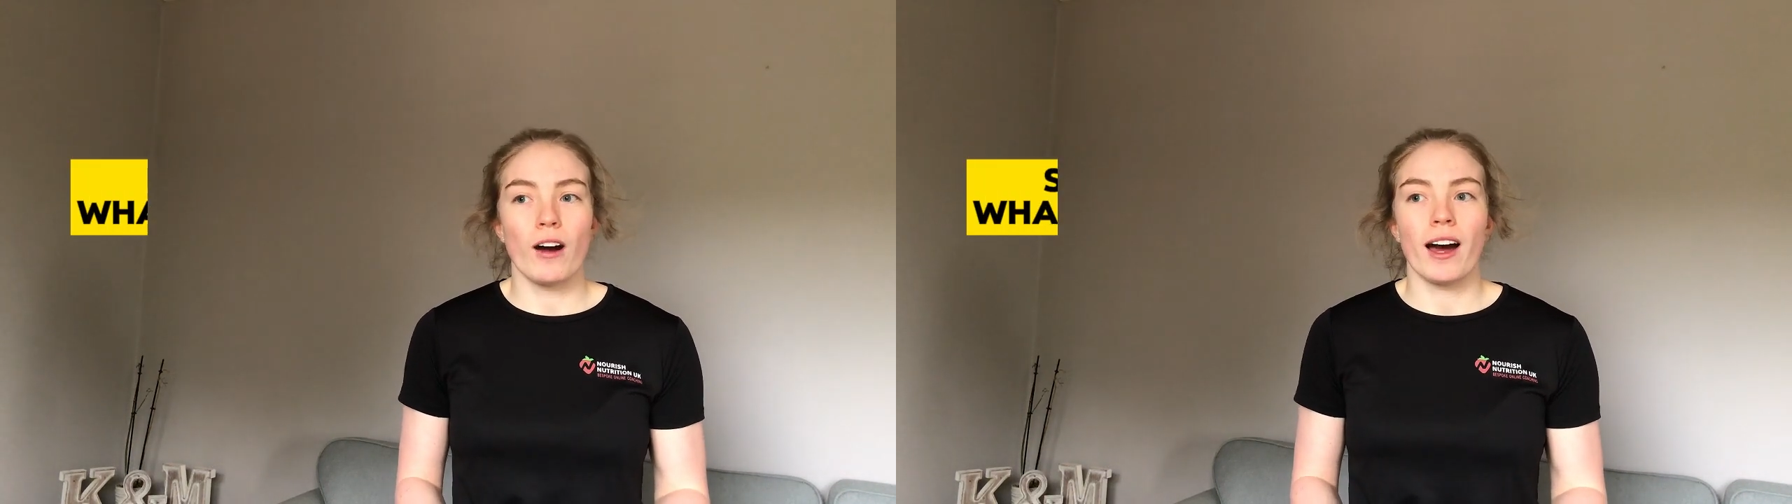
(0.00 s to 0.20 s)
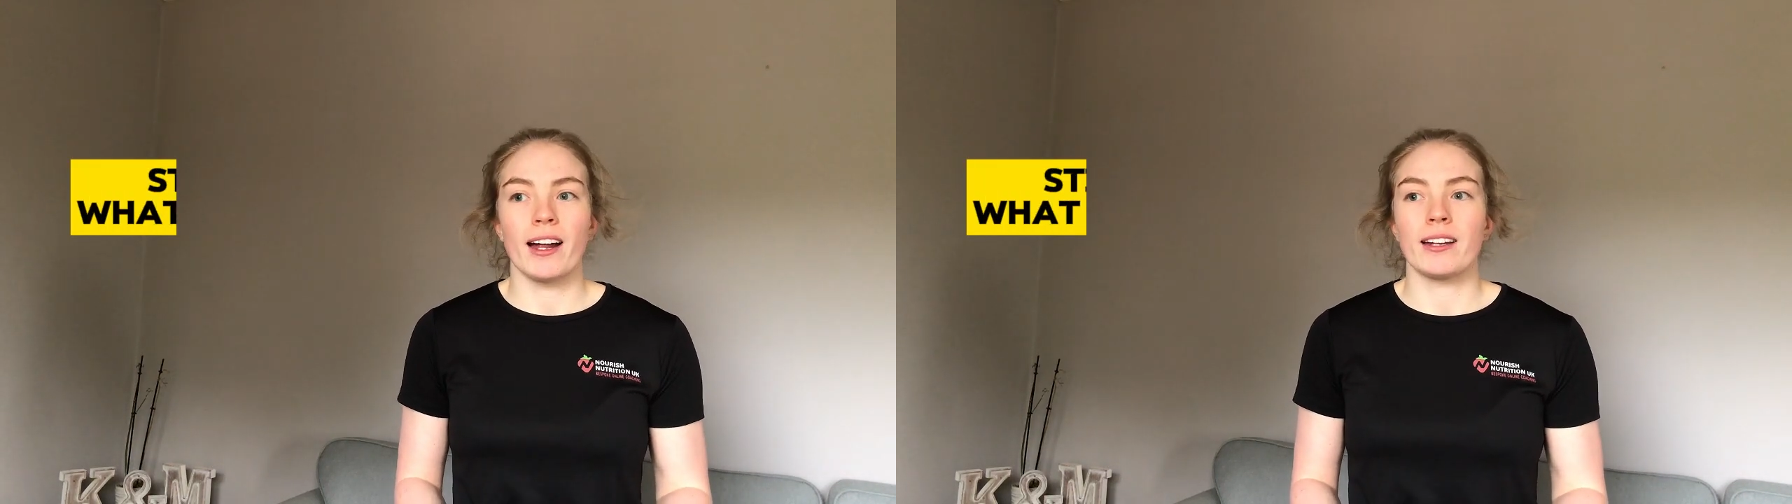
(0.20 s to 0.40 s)

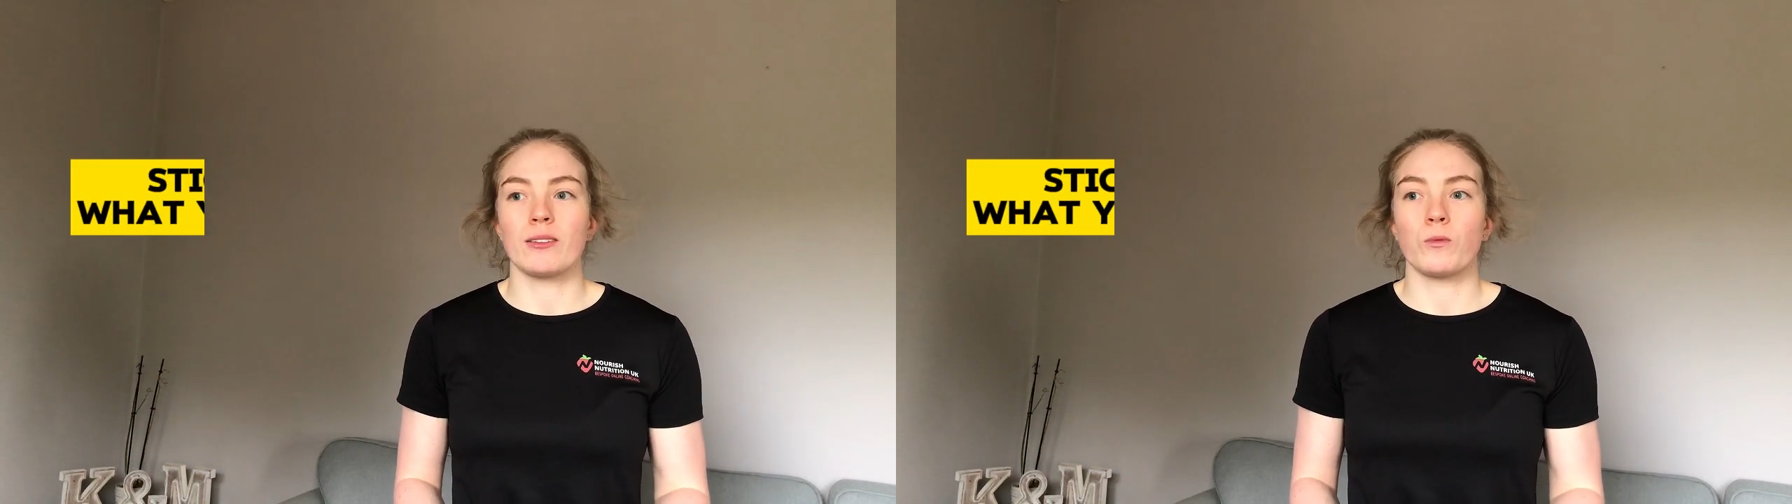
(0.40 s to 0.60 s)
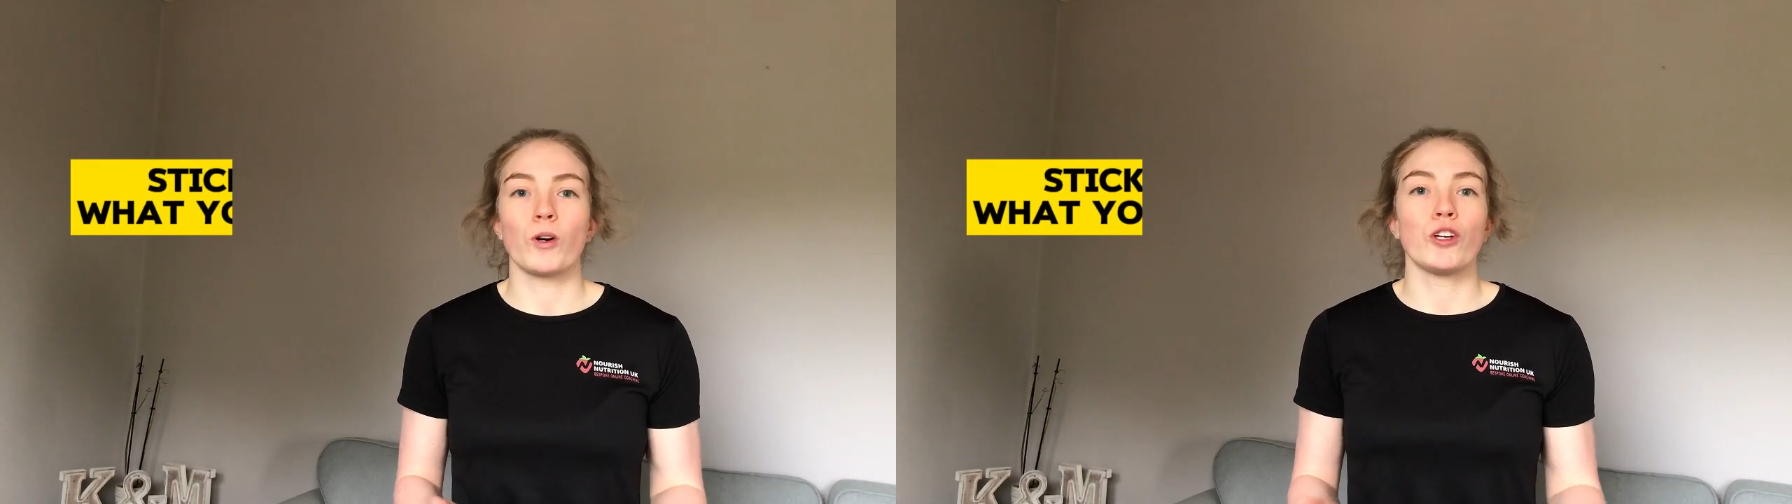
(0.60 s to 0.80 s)
and
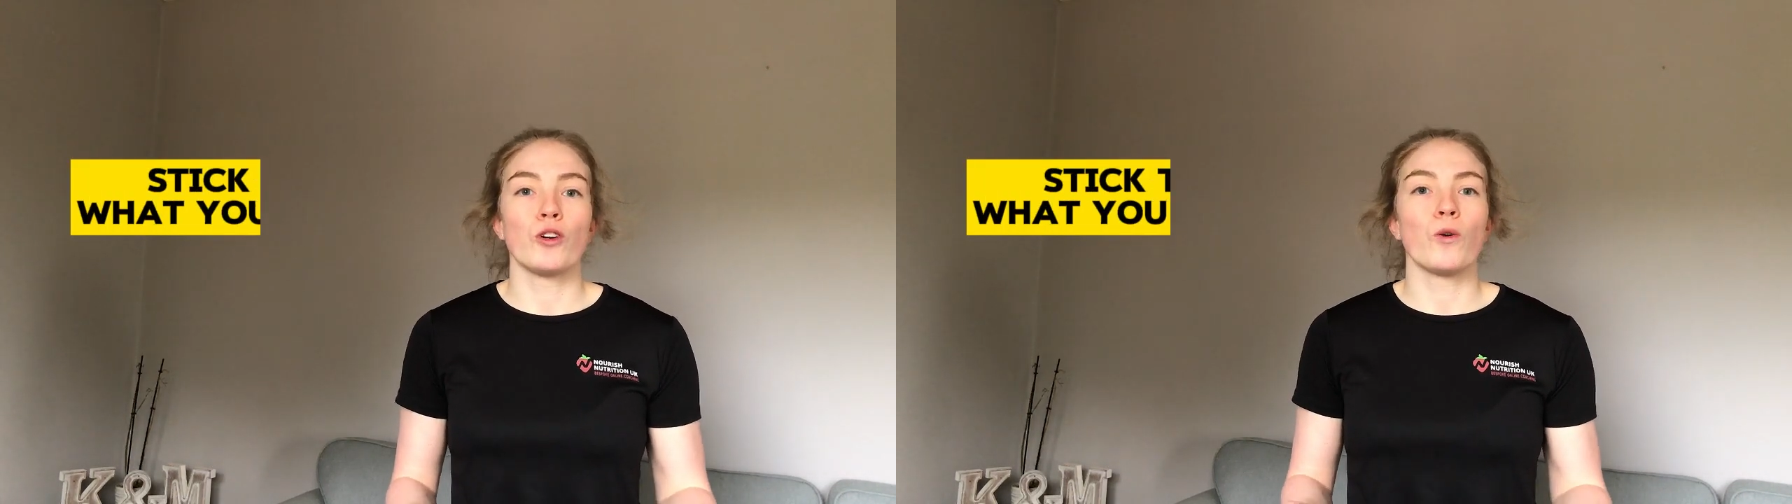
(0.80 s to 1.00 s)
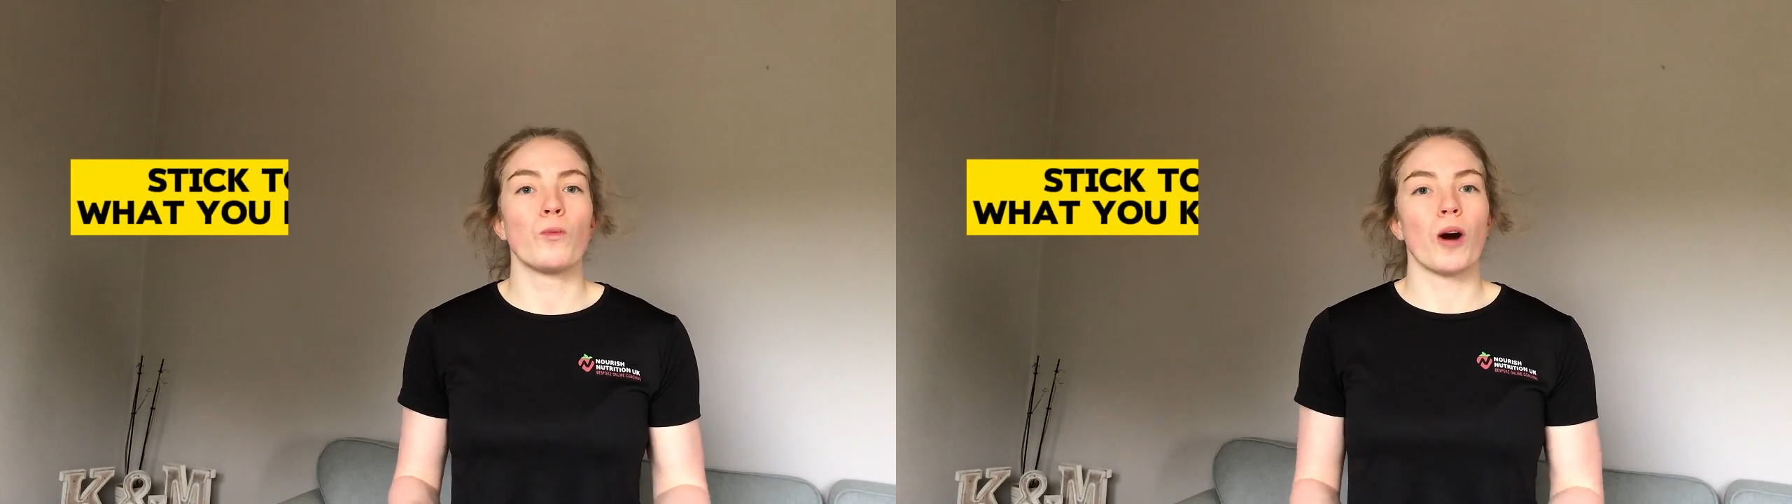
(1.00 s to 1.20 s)
what you
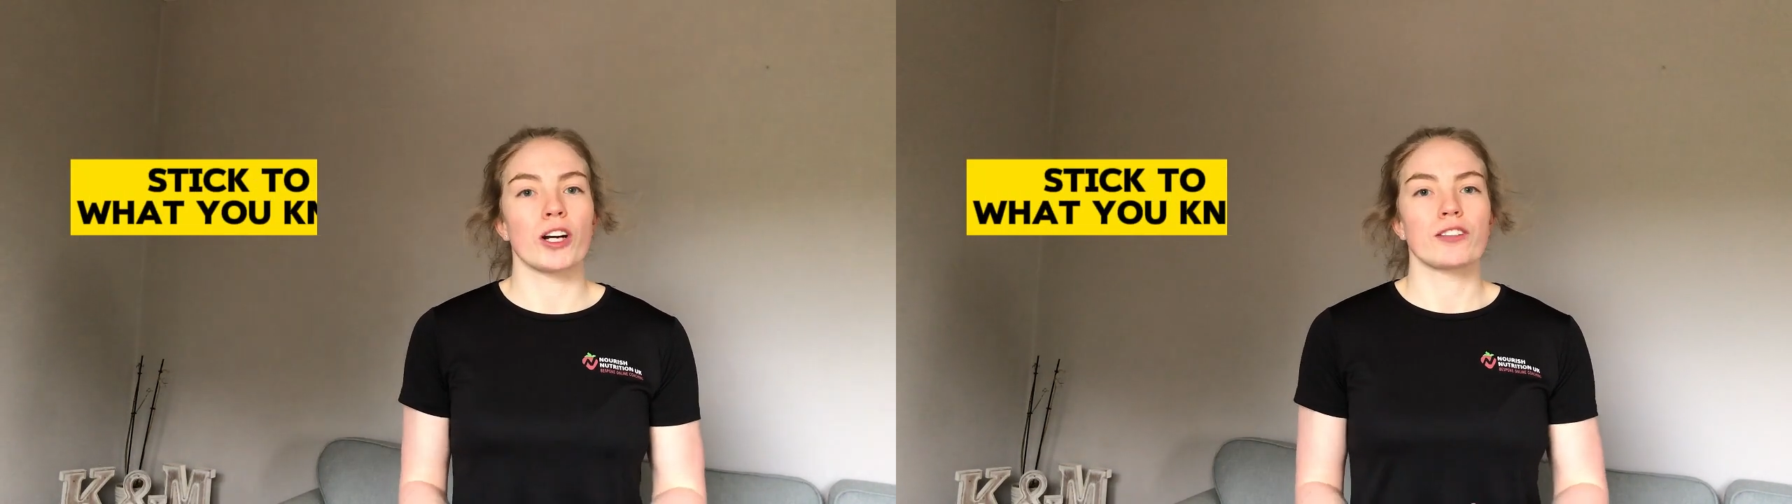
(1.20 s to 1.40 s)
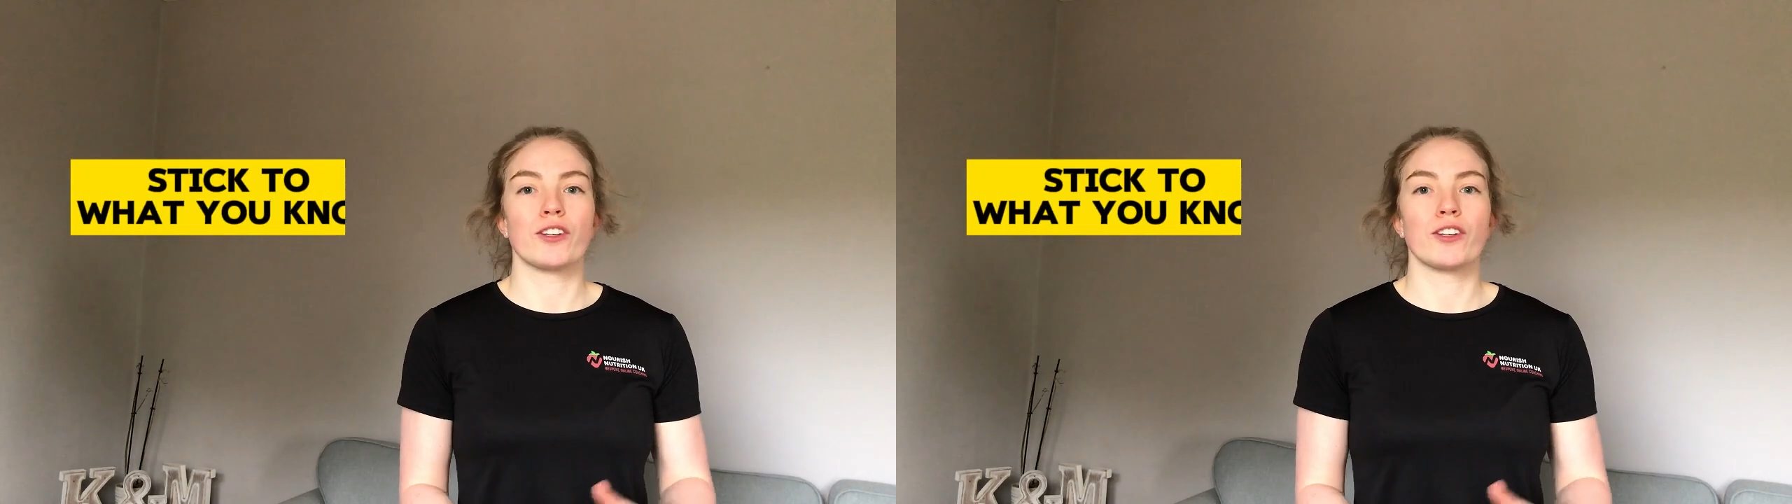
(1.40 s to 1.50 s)
know works for